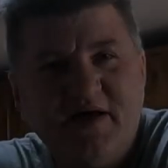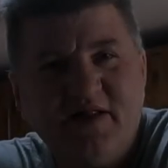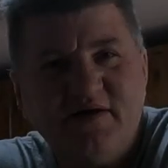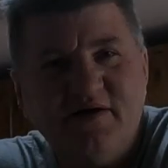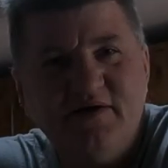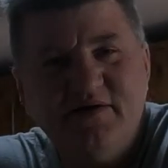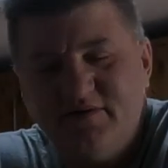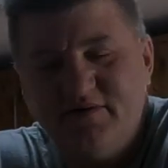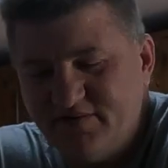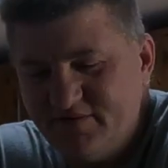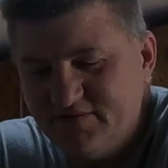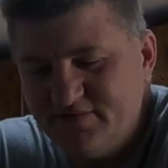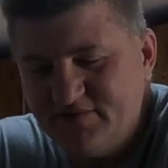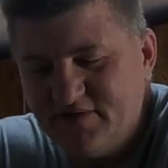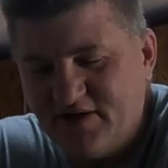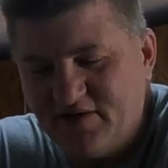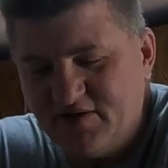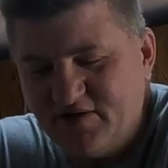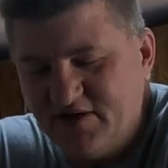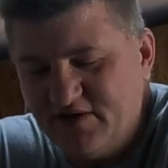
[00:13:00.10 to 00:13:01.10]
out of
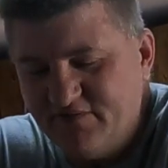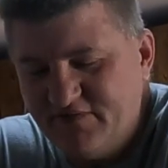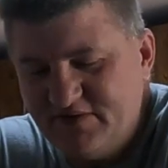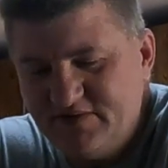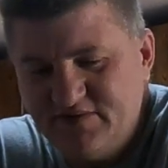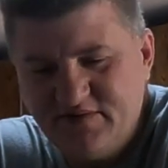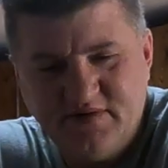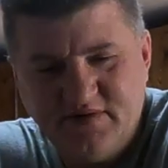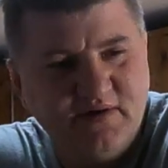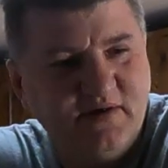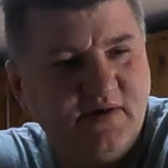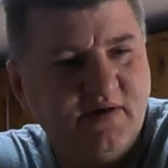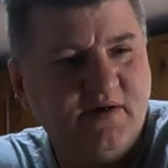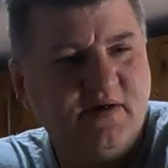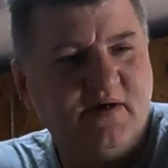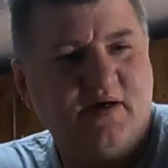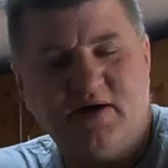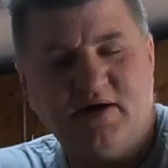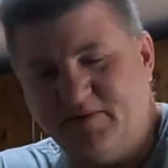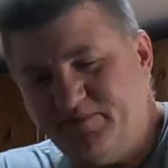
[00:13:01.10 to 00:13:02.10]
the, out of the oven.
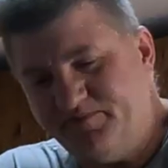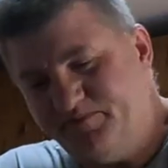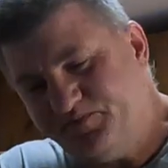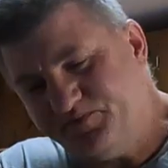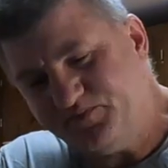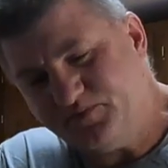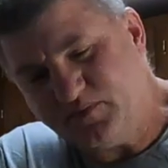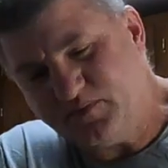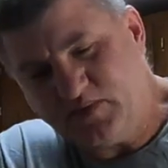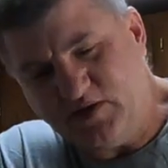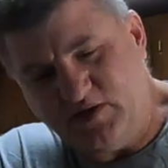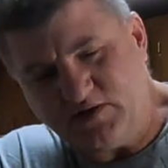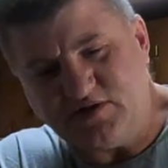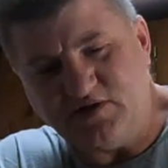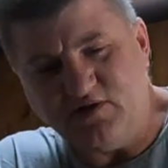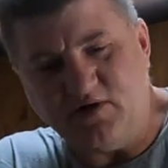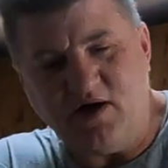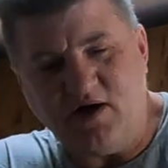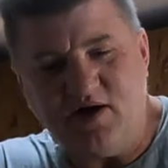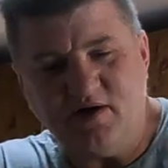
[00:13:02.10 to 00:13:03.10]
Um, it's
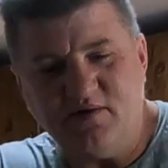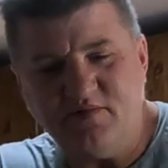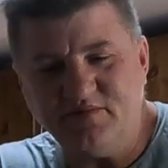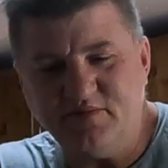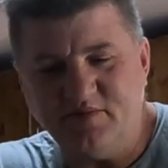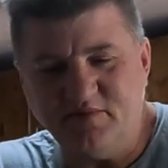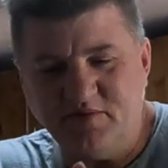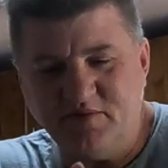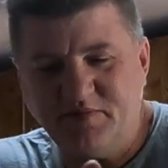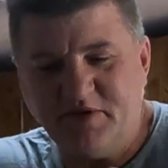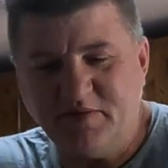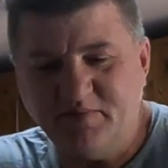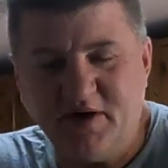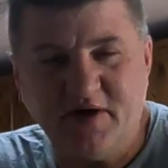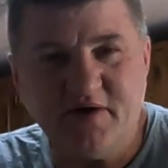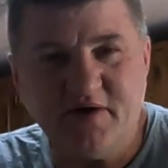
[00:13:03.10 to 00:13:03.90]
still hot. We put